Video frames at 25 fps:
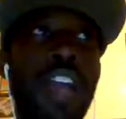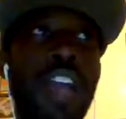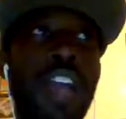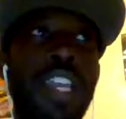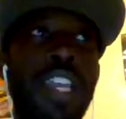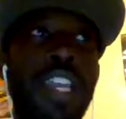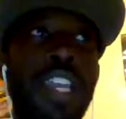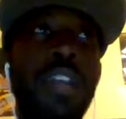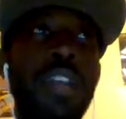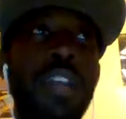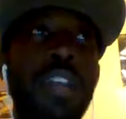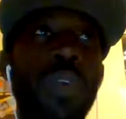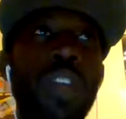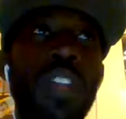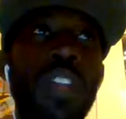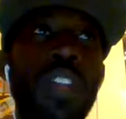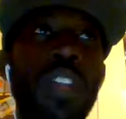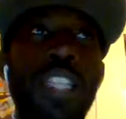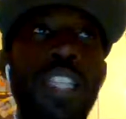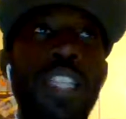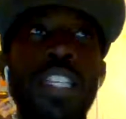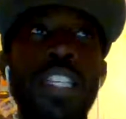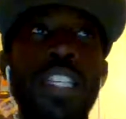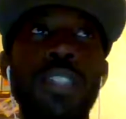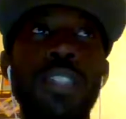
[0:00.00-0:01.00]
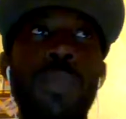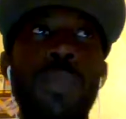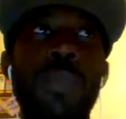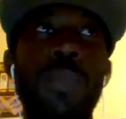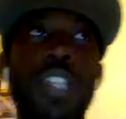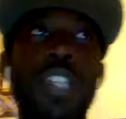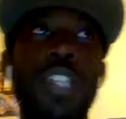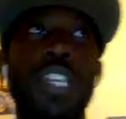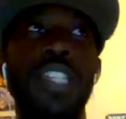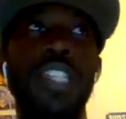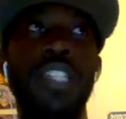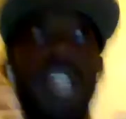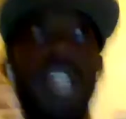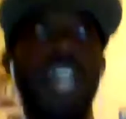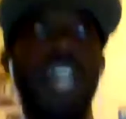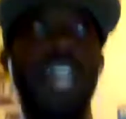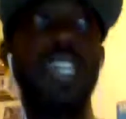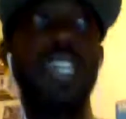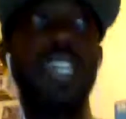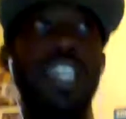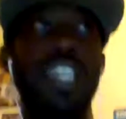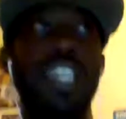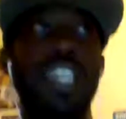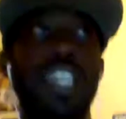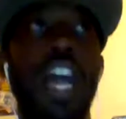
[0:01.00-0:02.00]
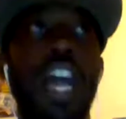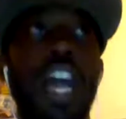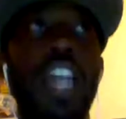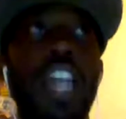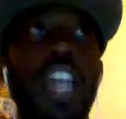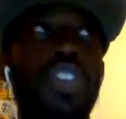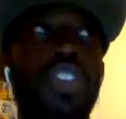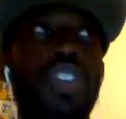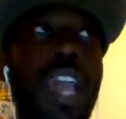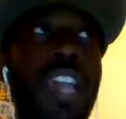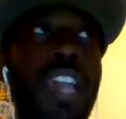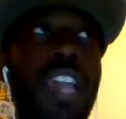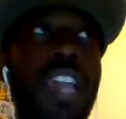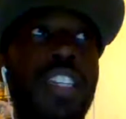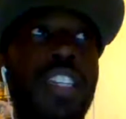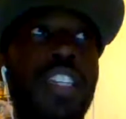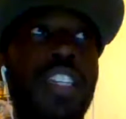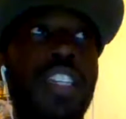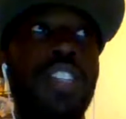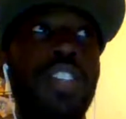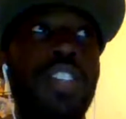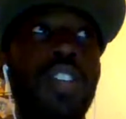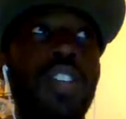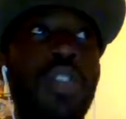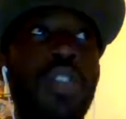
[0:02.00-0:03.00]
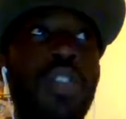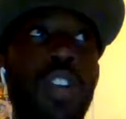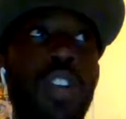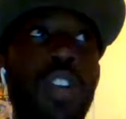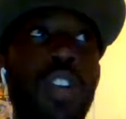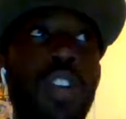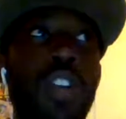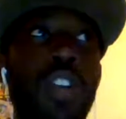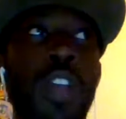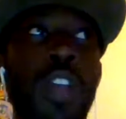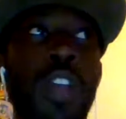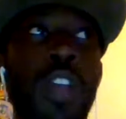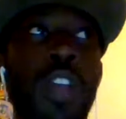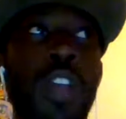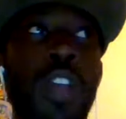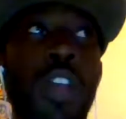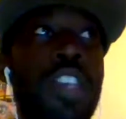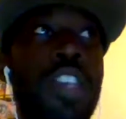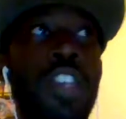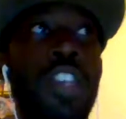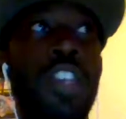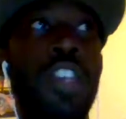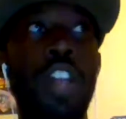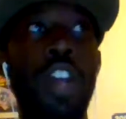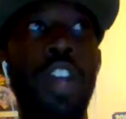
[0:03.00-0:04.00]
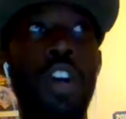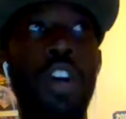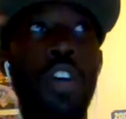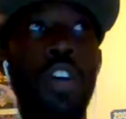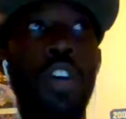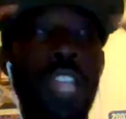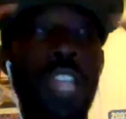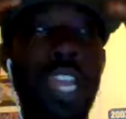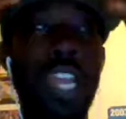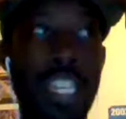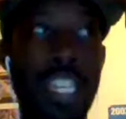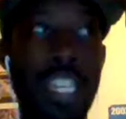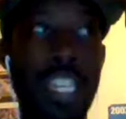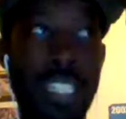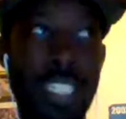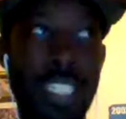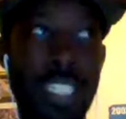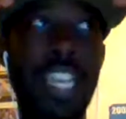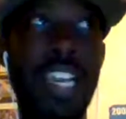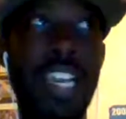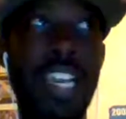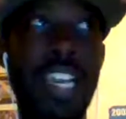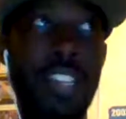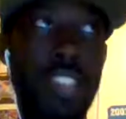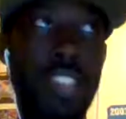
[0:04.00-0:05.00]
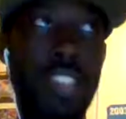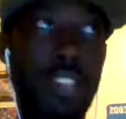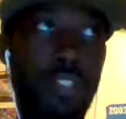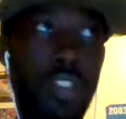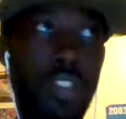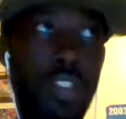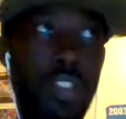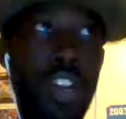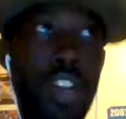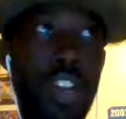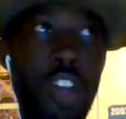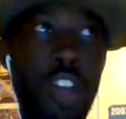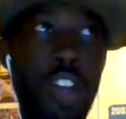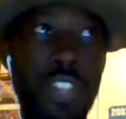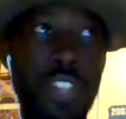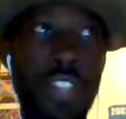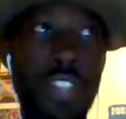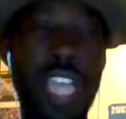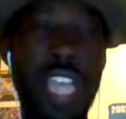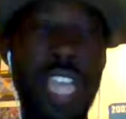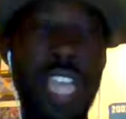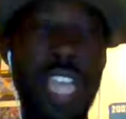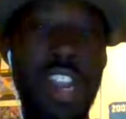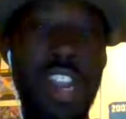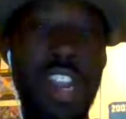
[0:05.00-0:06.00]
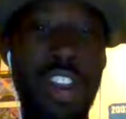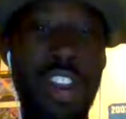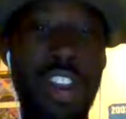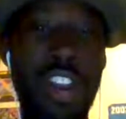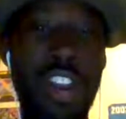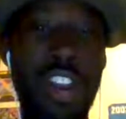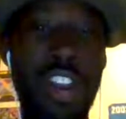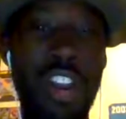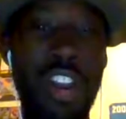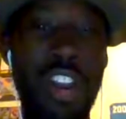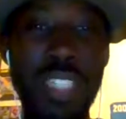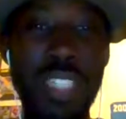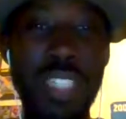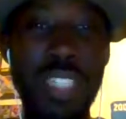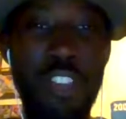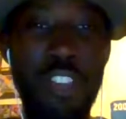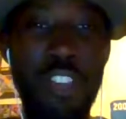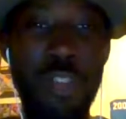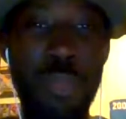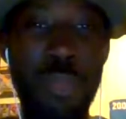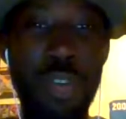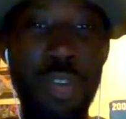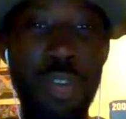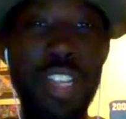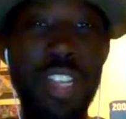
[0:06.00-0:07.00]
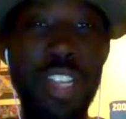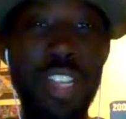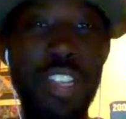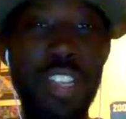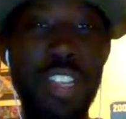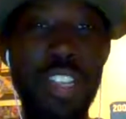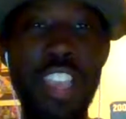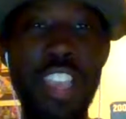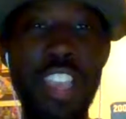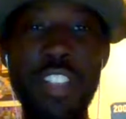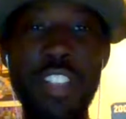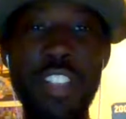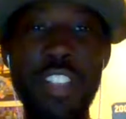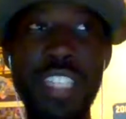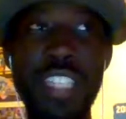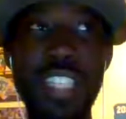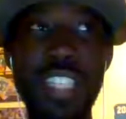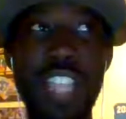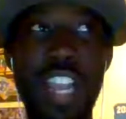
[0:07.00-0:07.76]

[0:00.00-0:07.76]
how to get rid of these toxic contracts and sooner. You know, like I said, the front office kind of hurt themselves giving these